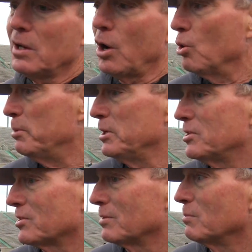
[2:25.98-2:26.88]

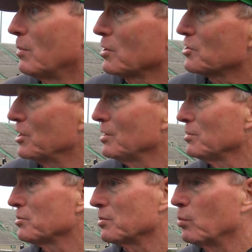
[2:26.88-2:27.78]
Obies and
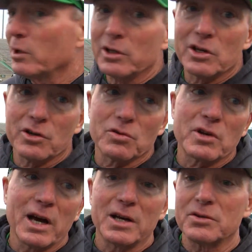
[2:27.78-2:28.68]
Marcells and Willie and those
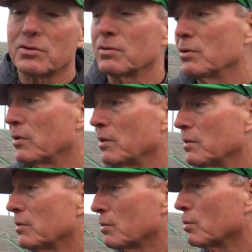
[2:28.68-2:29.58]
guys. You know,
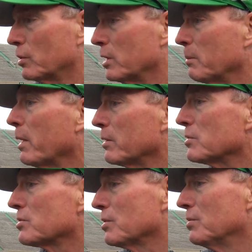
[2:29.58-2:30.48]
they, are going to get better.
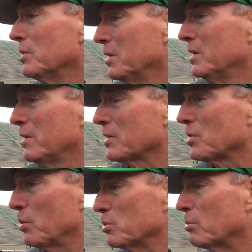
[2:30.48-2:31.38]
So that's
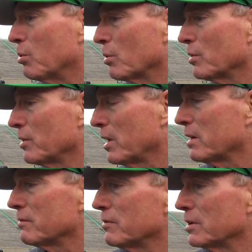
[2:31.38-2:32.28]
always important to
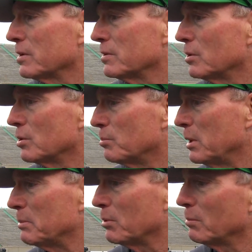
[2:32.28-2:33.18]
have uh, you know, good
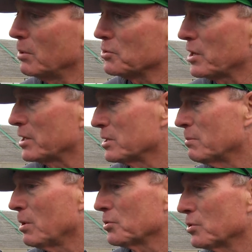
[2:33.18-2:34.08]
people on both sides of the
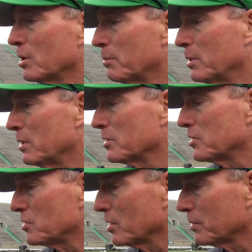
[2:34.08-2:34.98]
ball so you compete
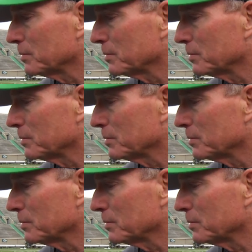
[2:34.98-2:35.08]
a each